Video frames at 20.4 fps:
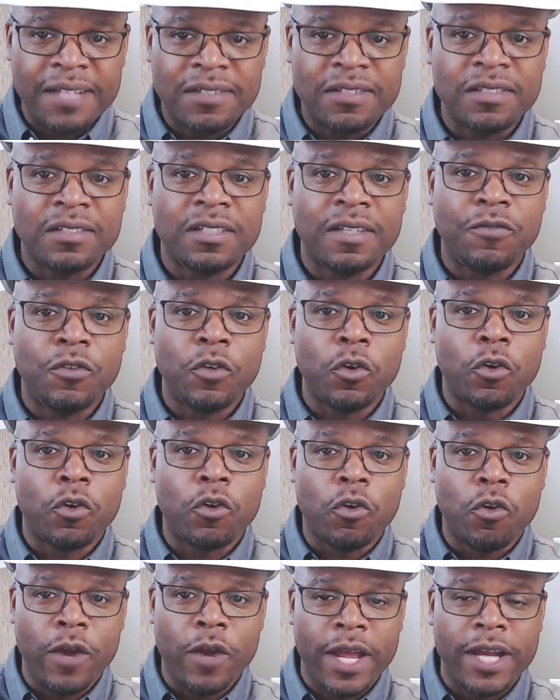if your
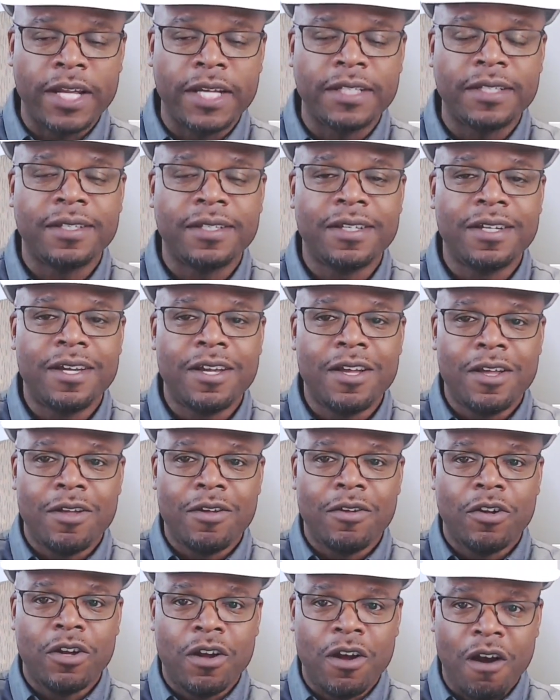credit
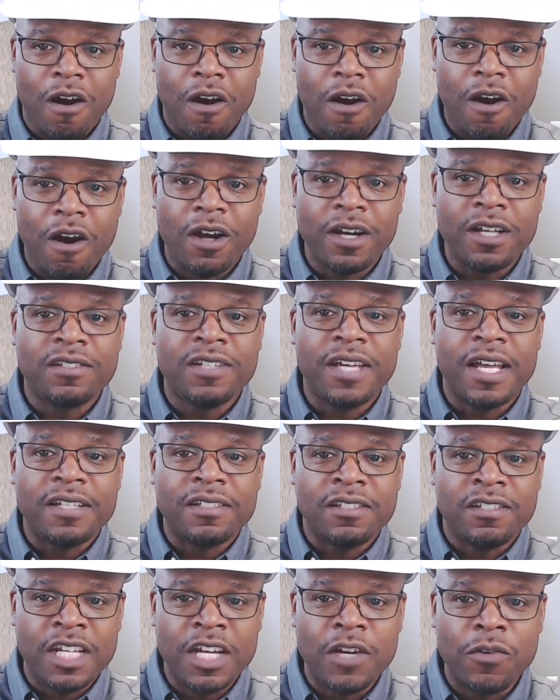card is at
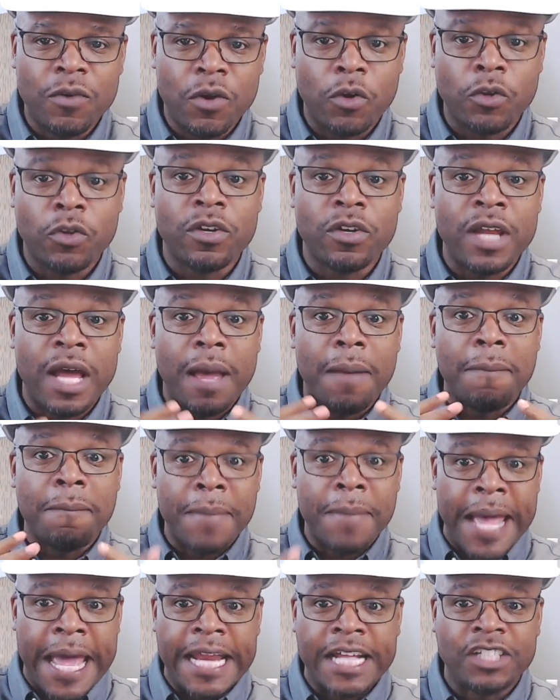0, you're not
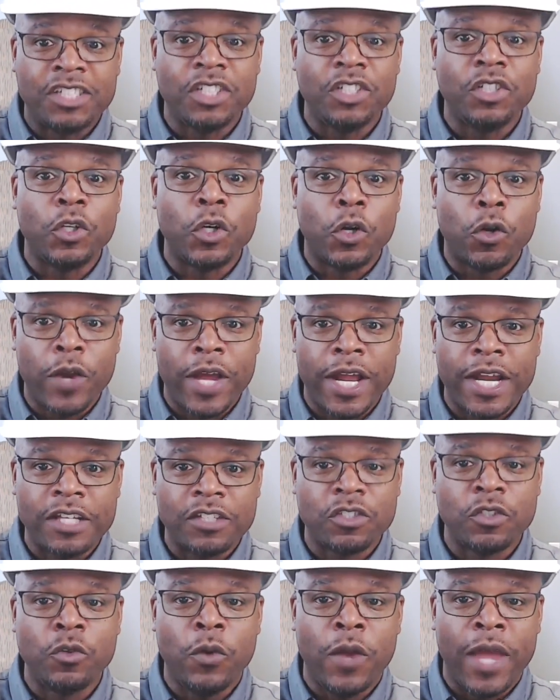managing your credit, so you
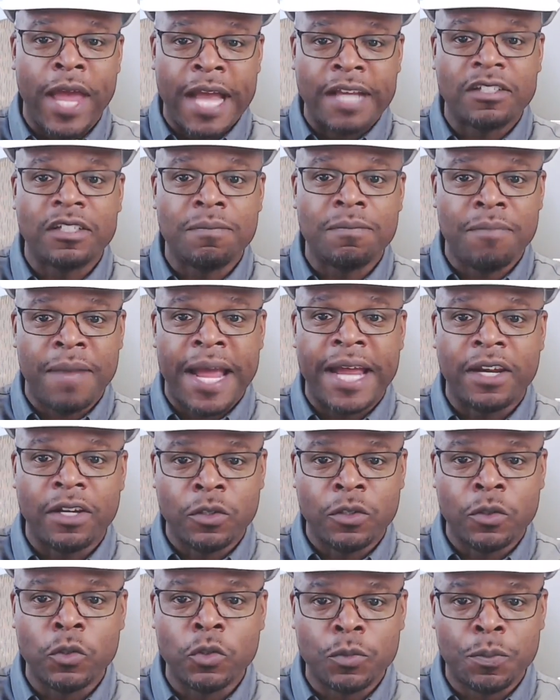actually might lose
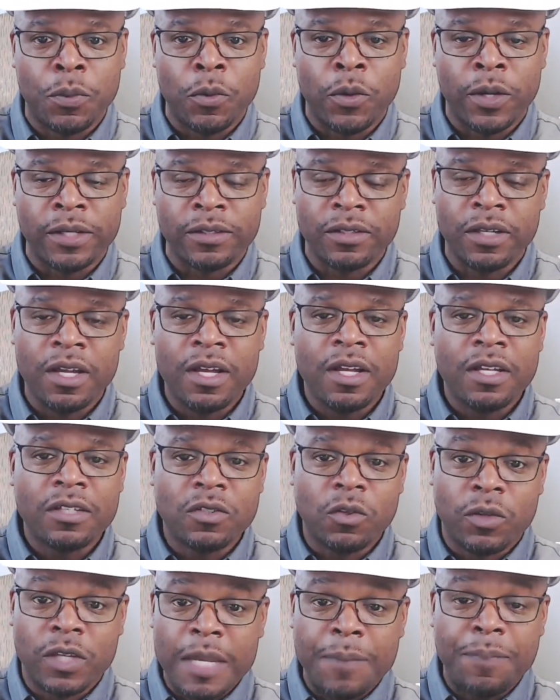points. So
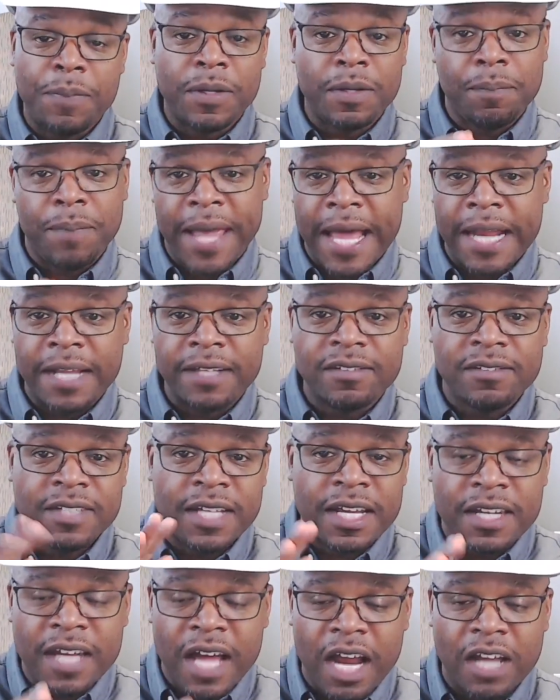keeping a balance, $10,
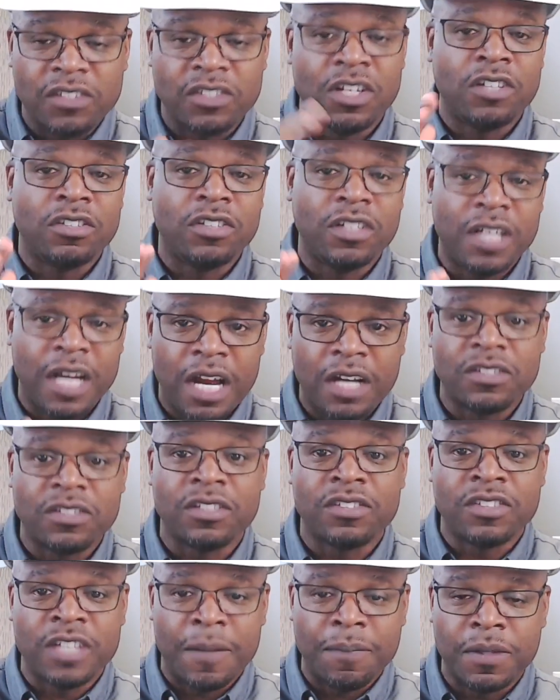$100 or
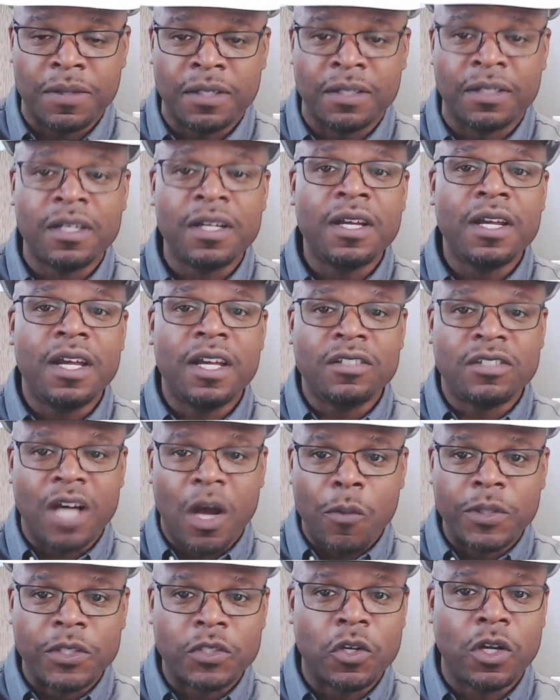something, is always
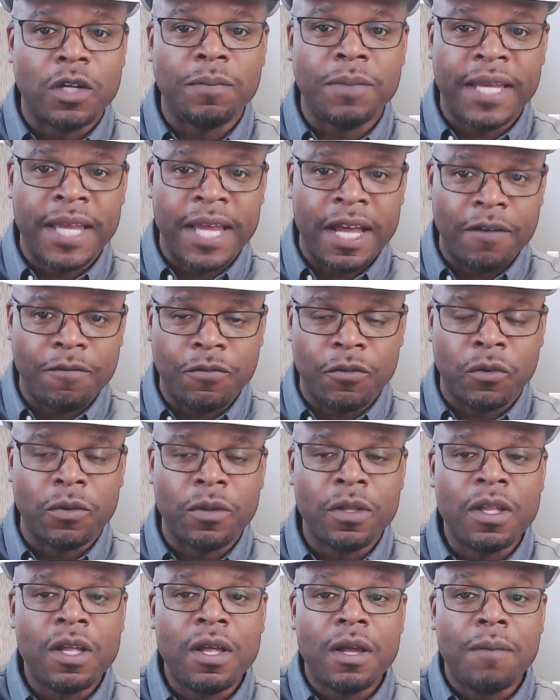going to be helpful.
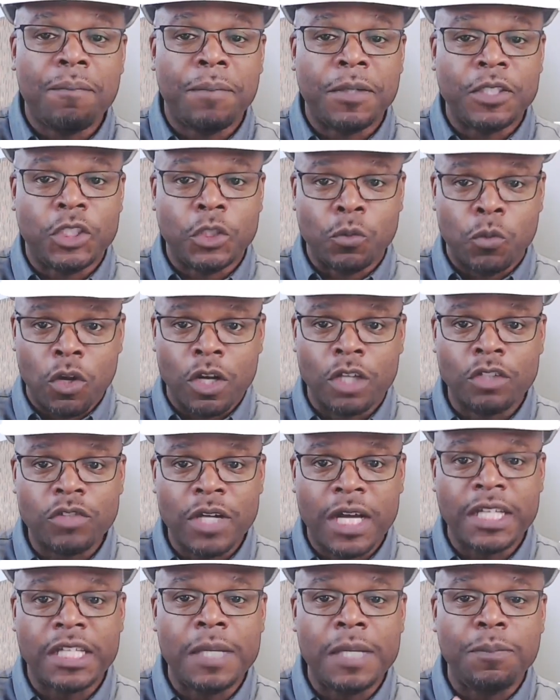But you want to try to
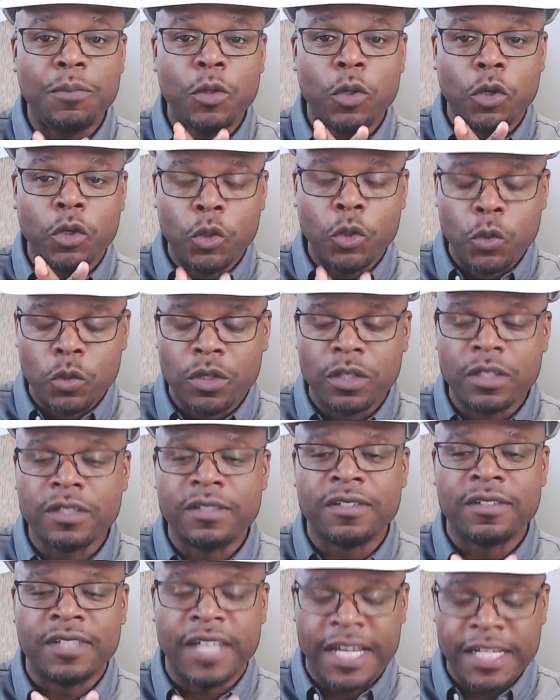keep your
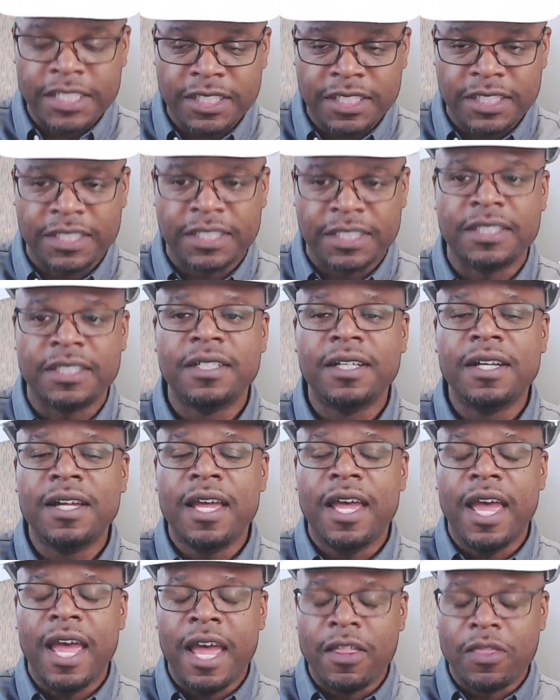utilization at
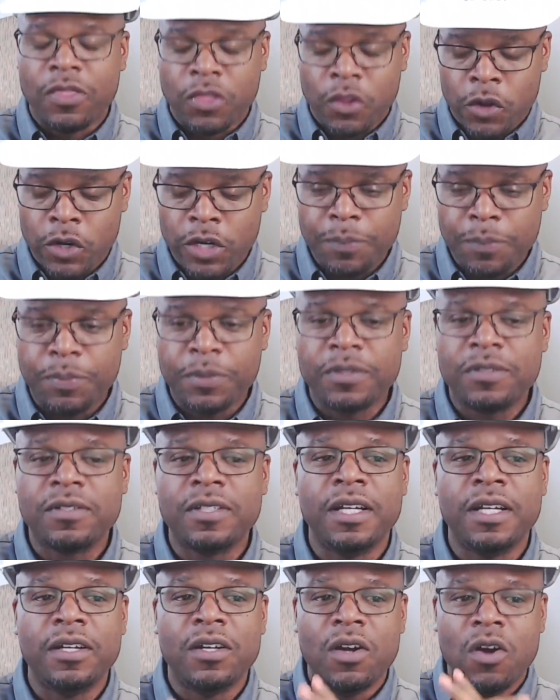30%
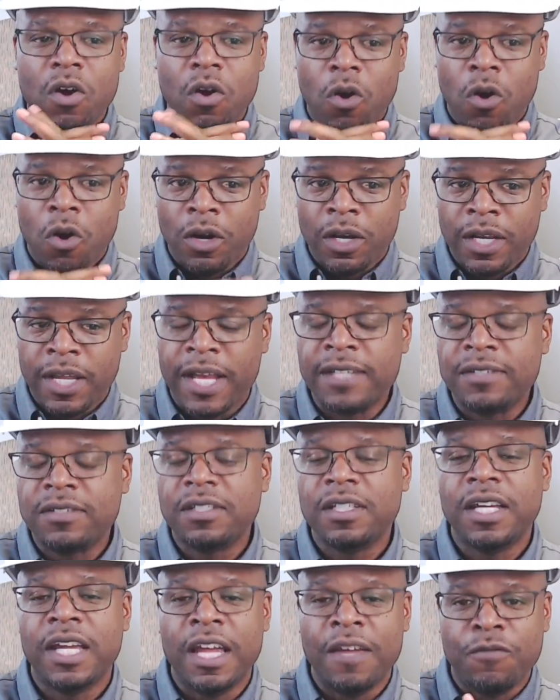or less
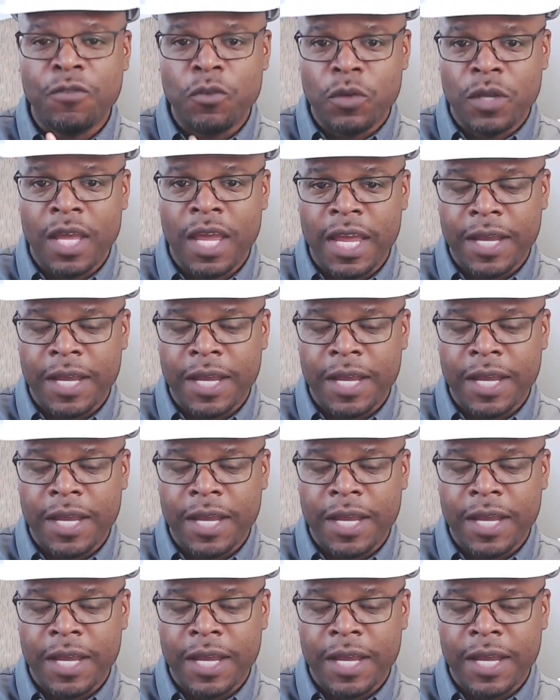if you can.